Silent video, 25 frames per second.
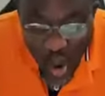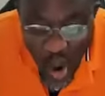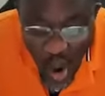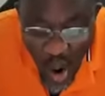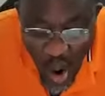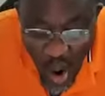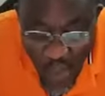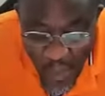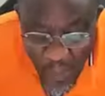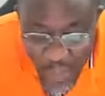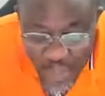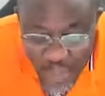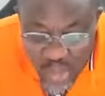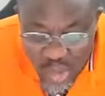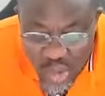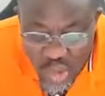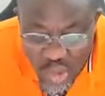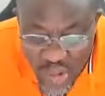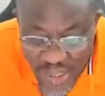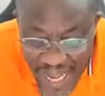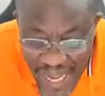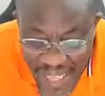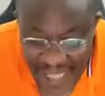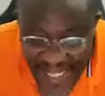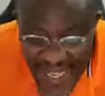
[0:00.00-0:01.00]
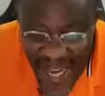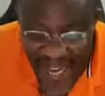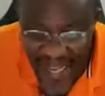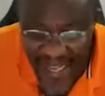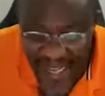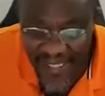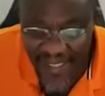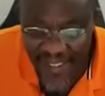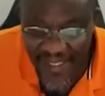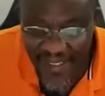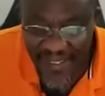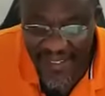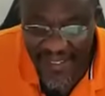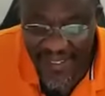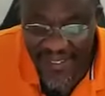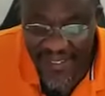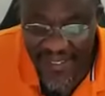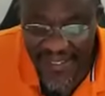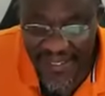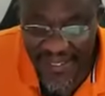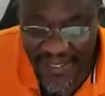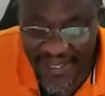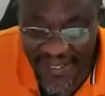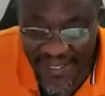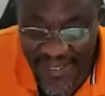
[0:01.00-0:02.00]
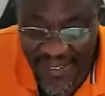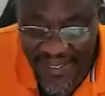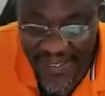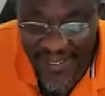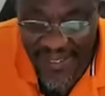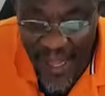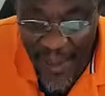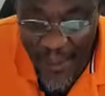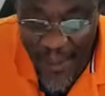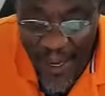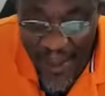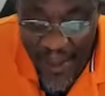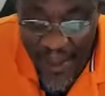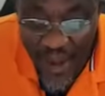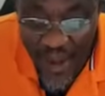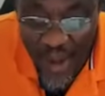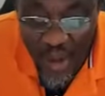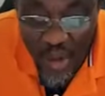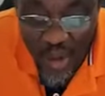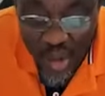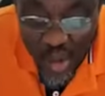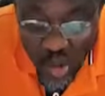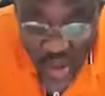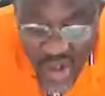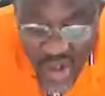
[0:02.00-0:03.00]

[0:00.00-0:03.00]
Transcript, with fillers: come together. Amen. To